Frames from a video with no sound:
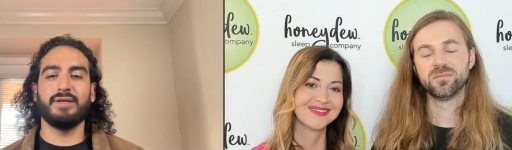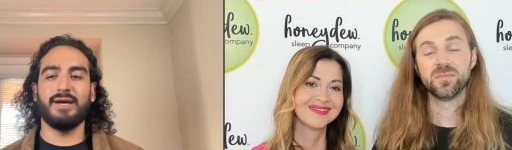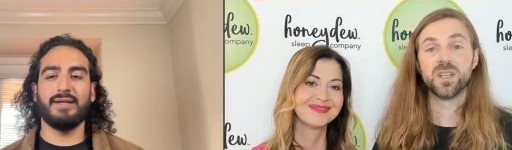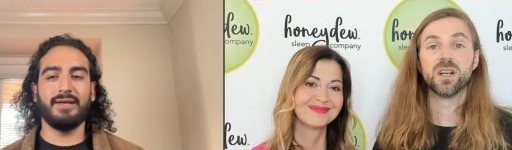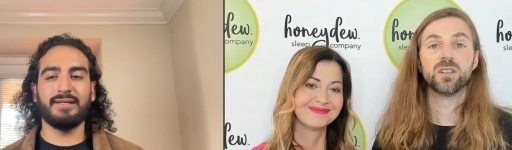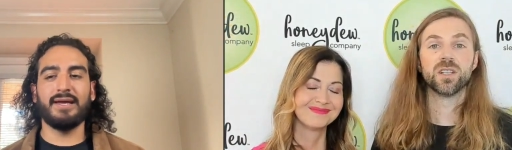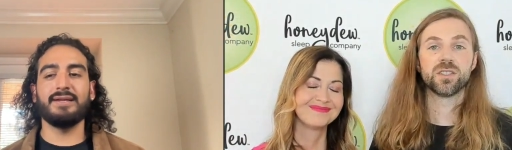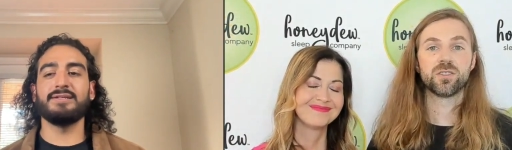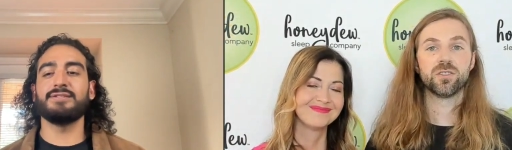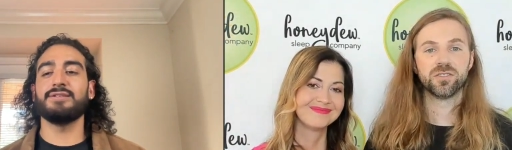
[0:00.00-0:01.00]
Speaker 1: you that. No. Like
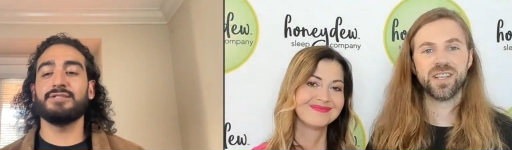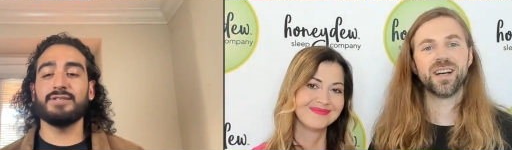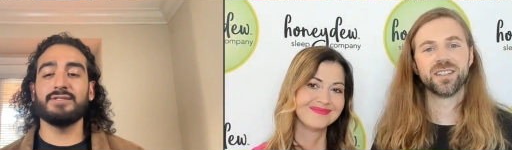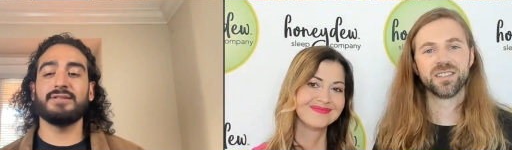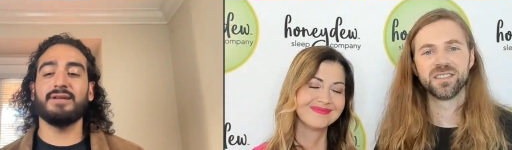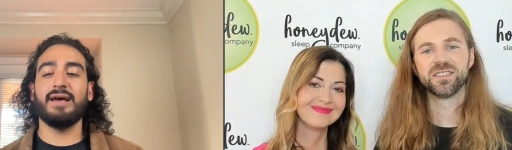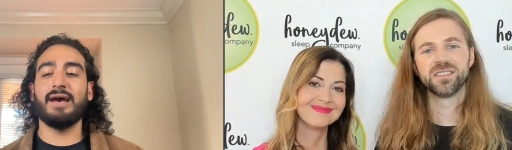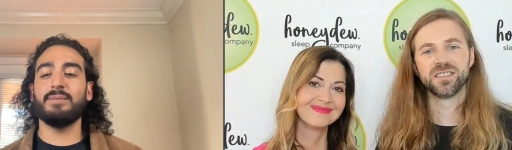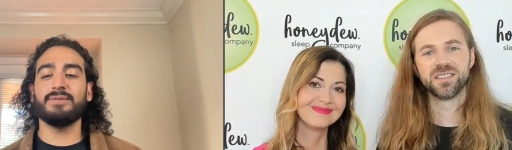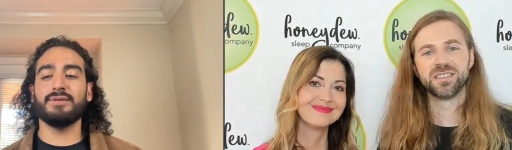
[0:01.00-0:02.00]
that is yeah. just
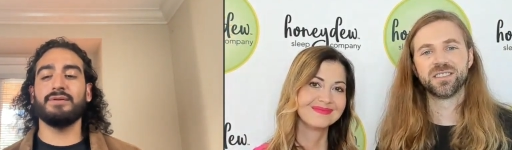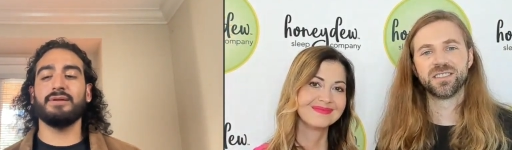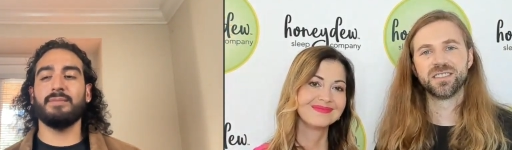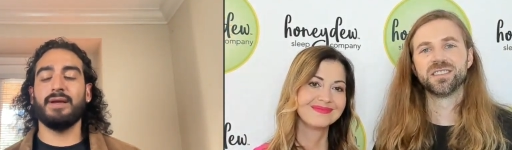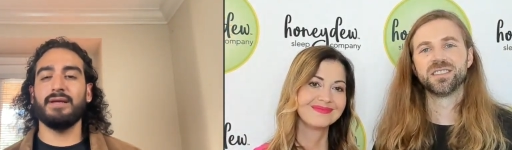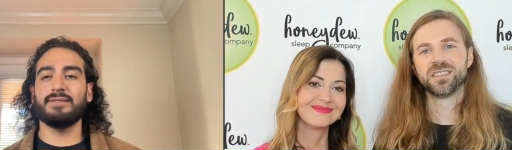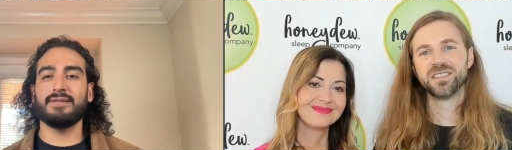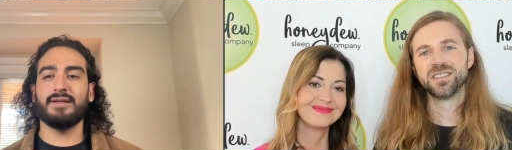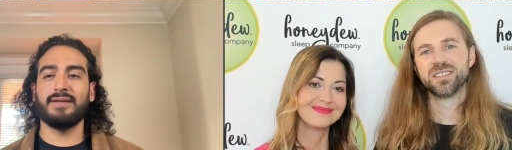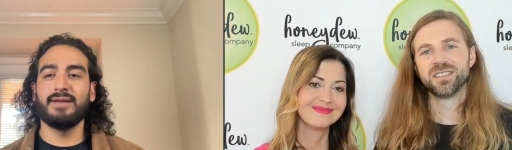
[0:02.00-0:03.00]
absolutely
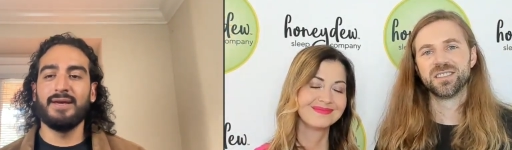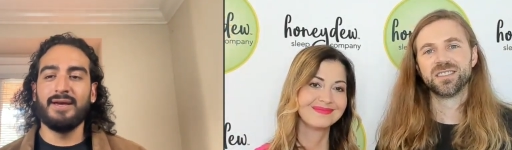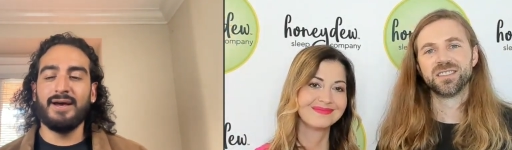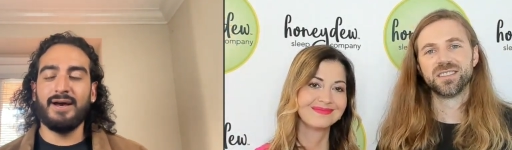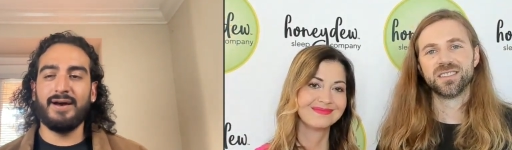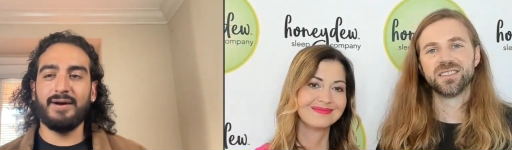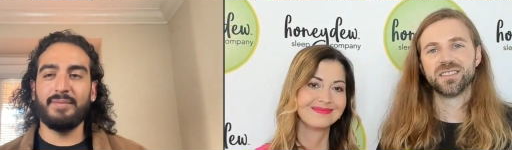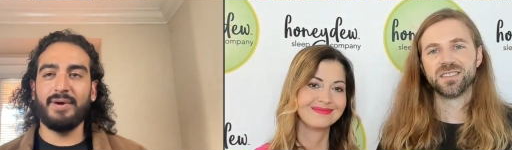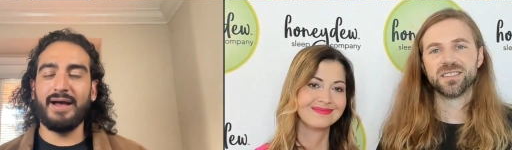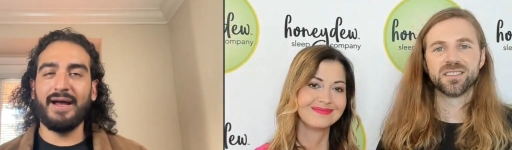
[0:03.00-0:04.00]
amazing and
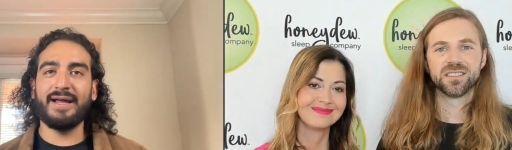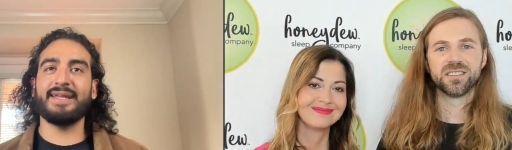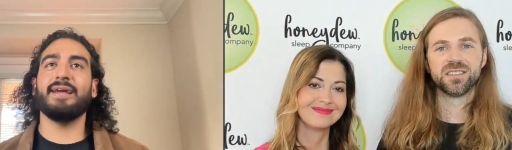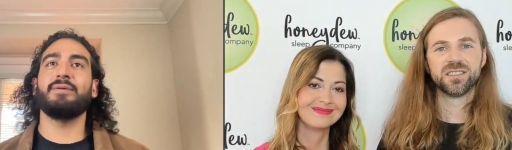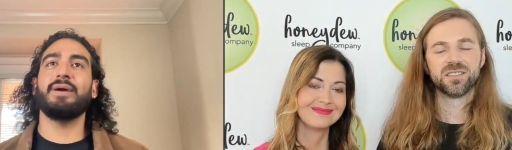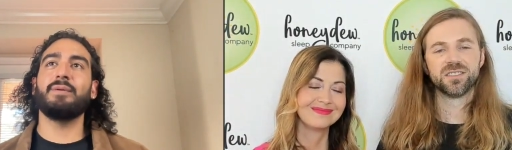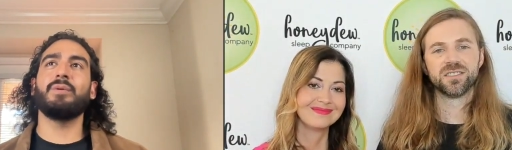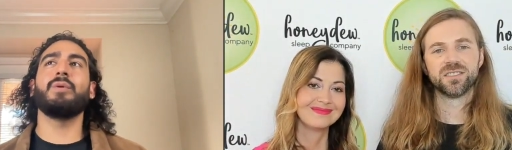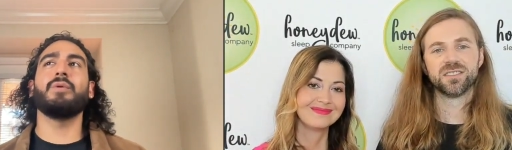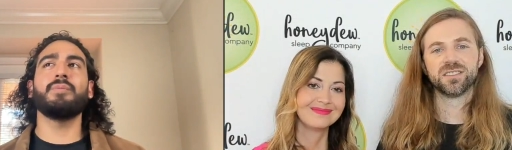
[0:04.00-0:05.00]
um, I, I, can't wait
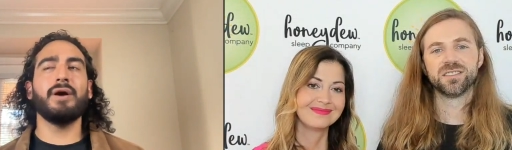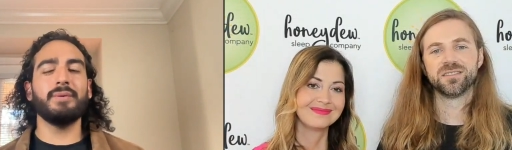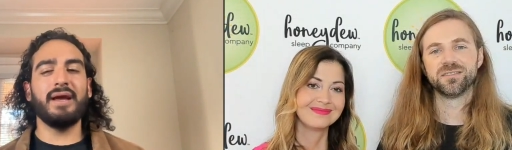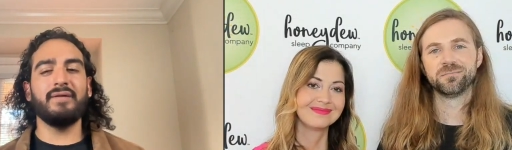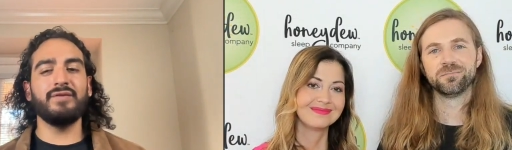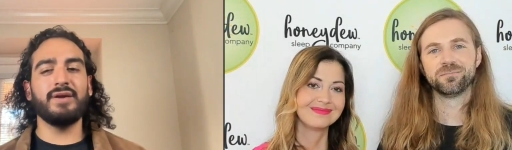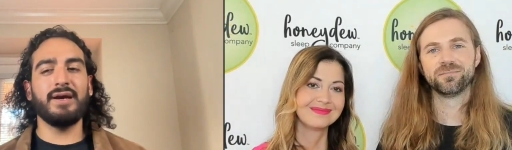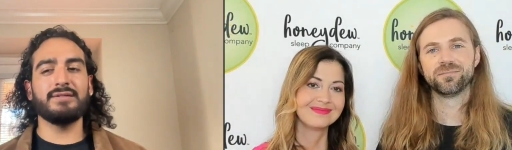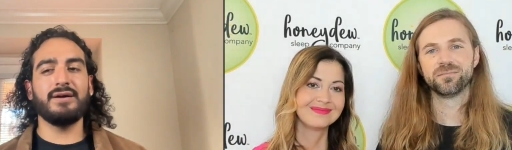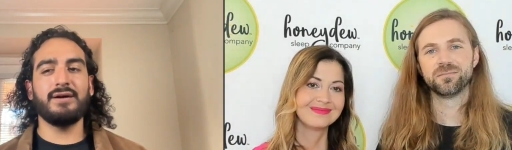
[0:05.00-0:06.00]
we'll, we'll, probably have you
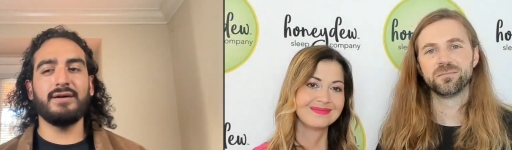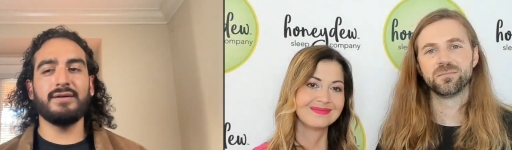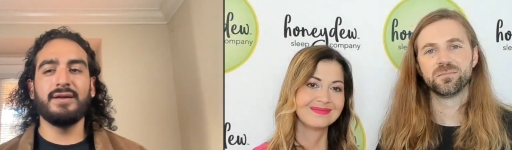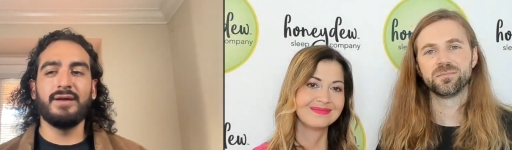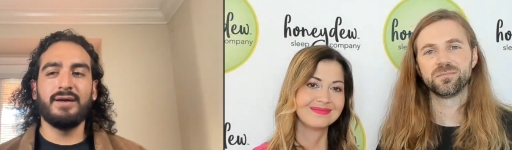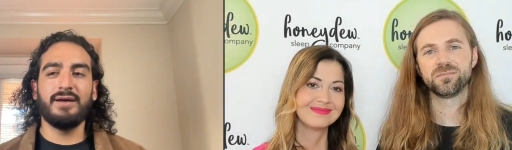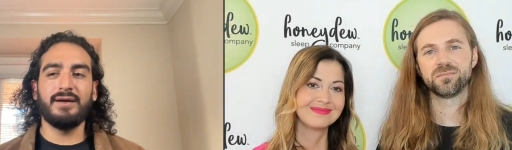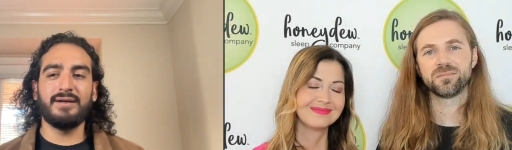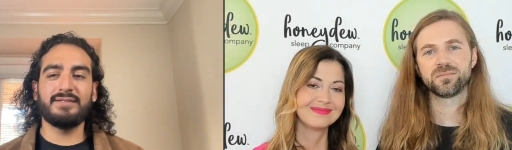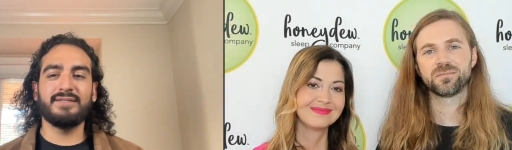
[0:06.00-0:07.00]
guys on uh,